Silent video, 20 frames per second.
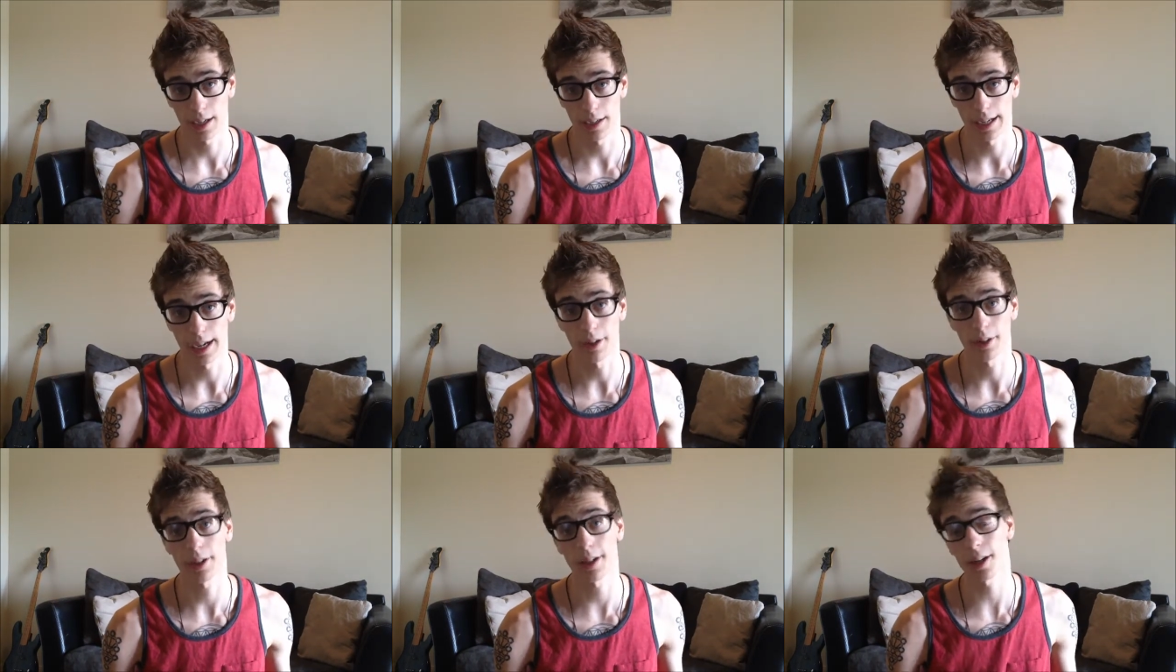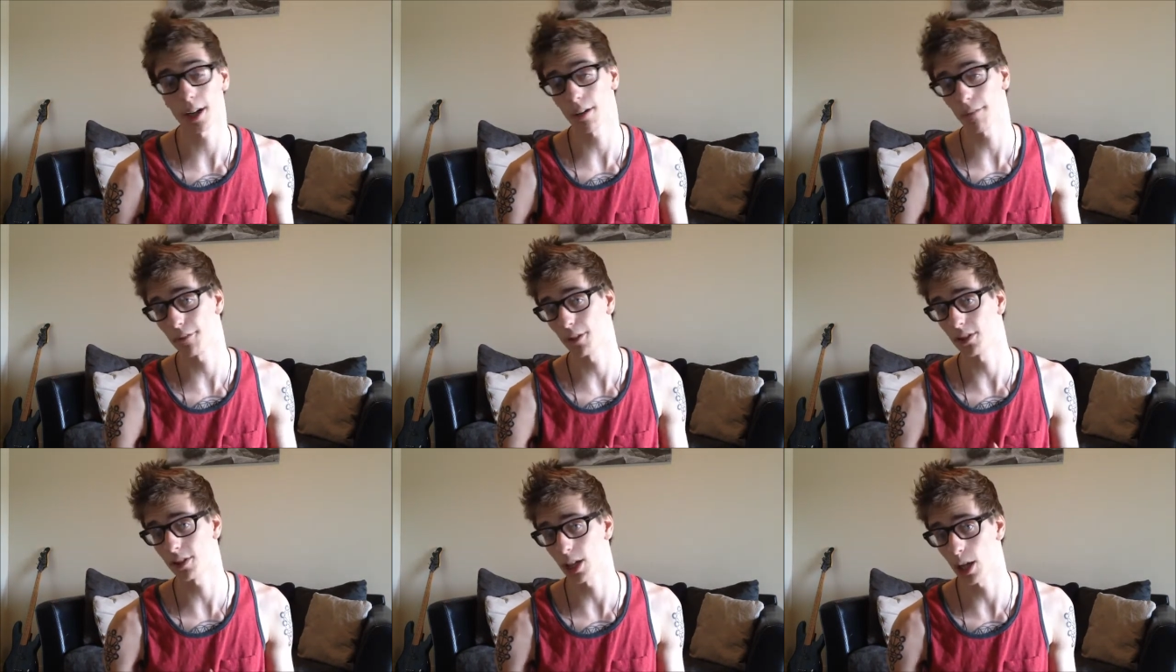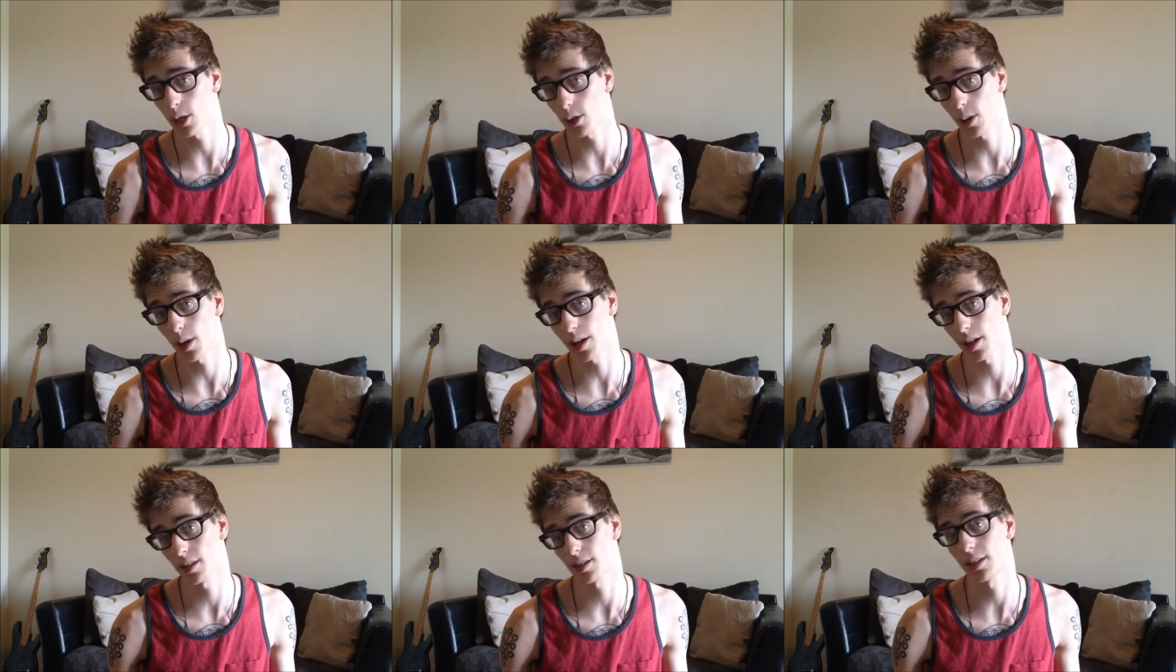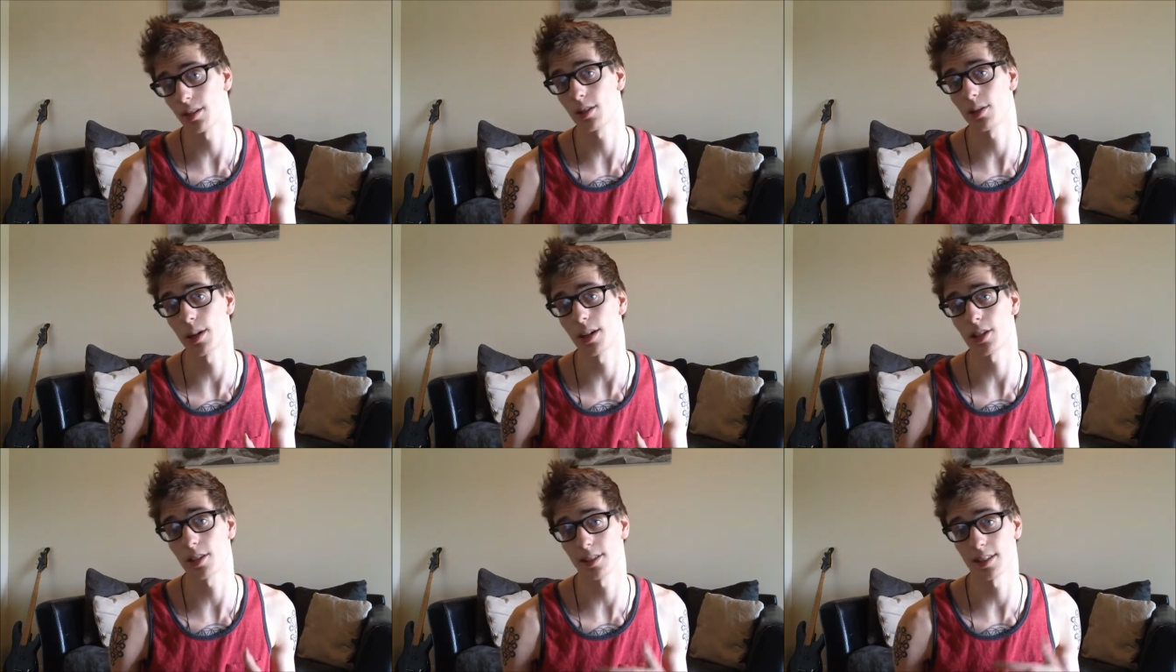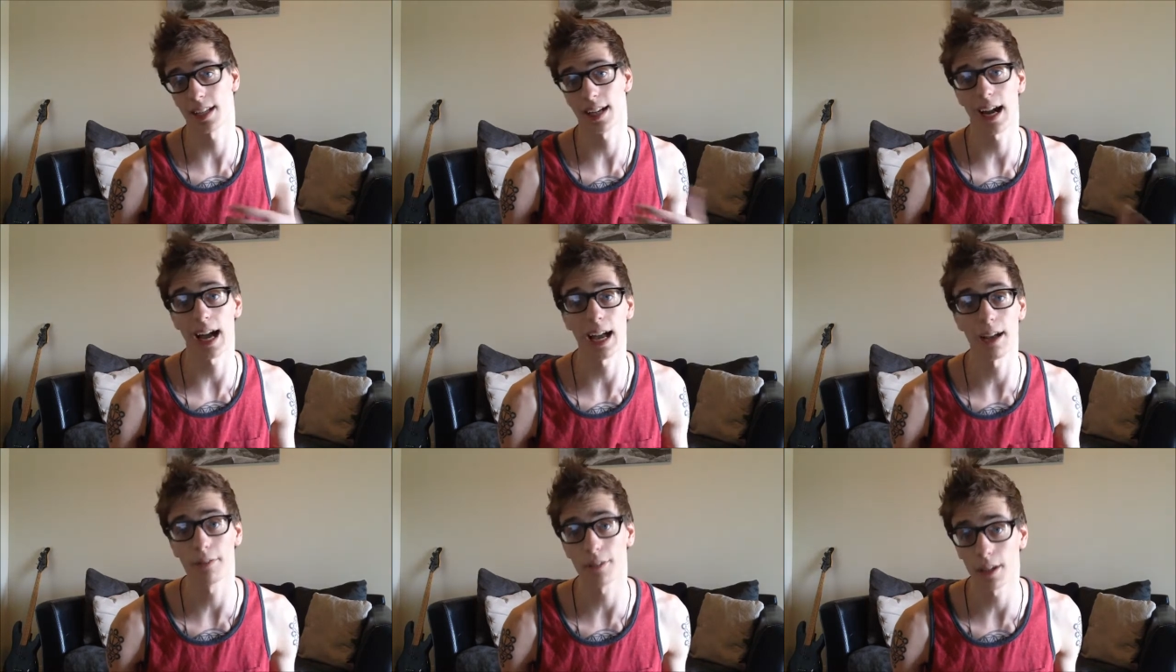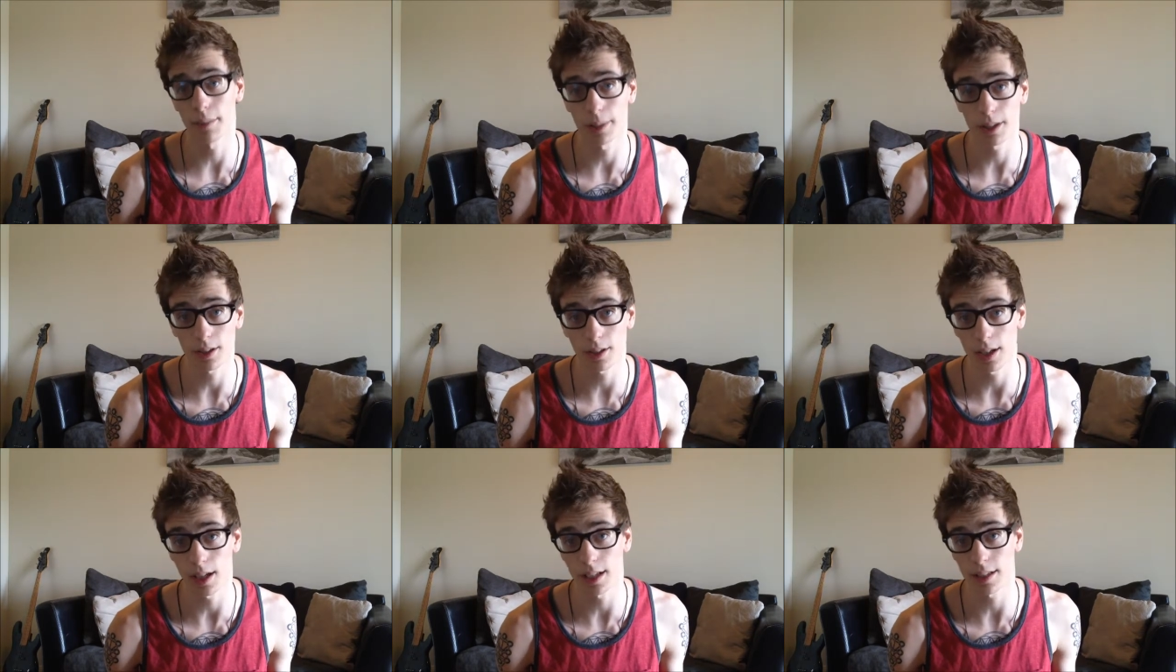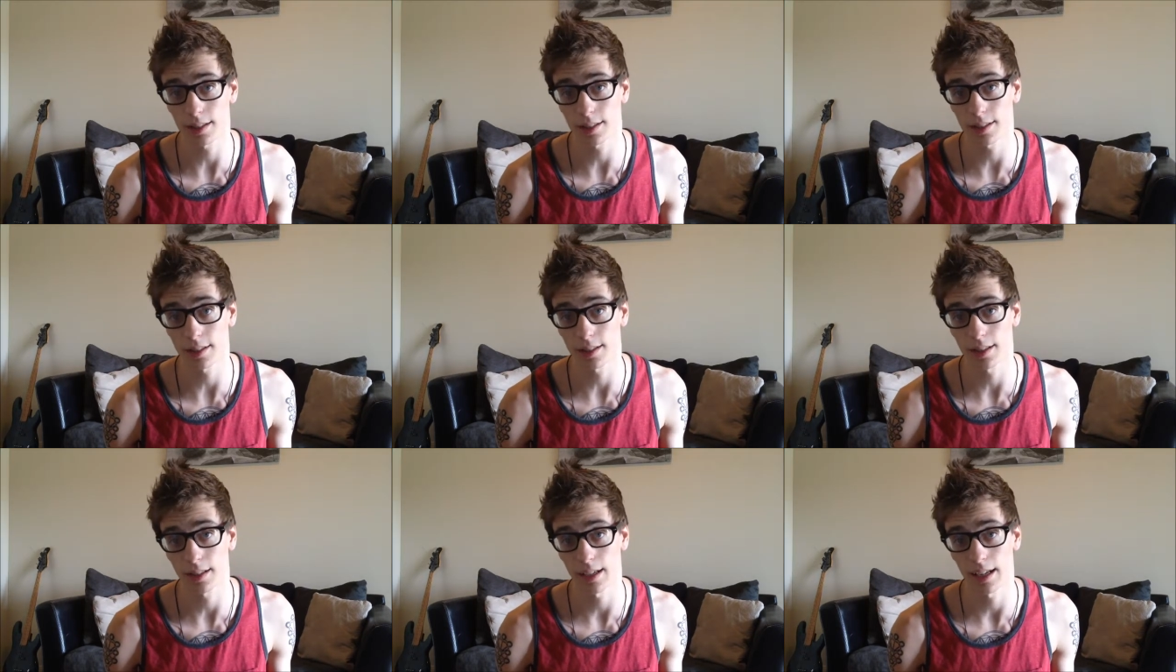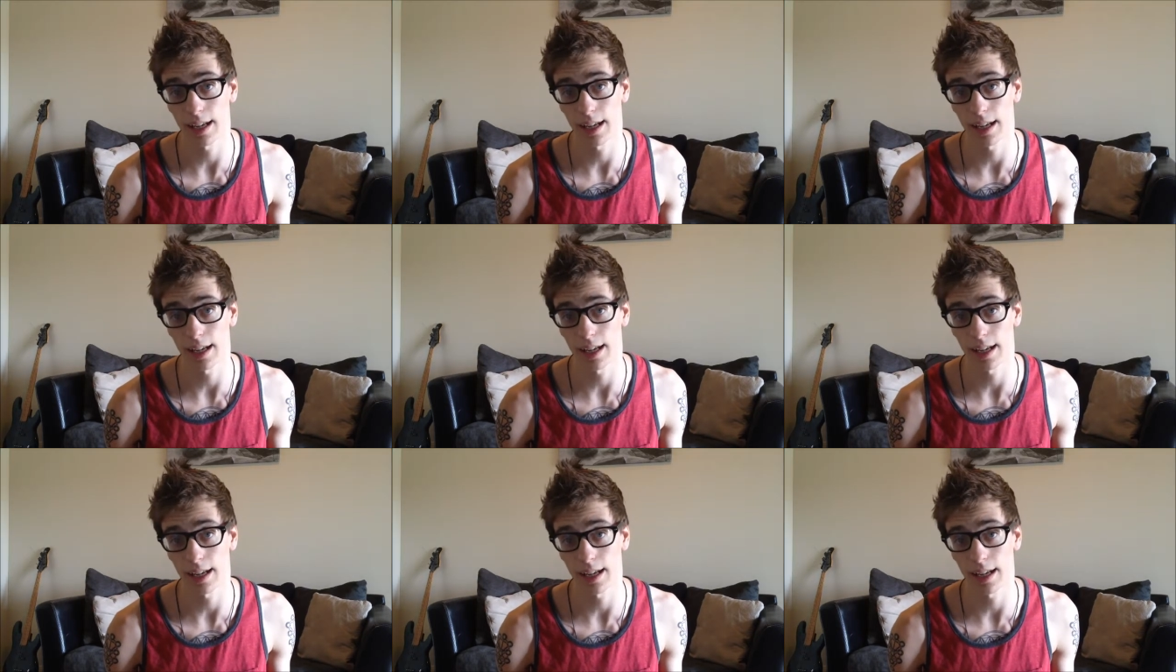Now, here are a few situa situations that I've come across,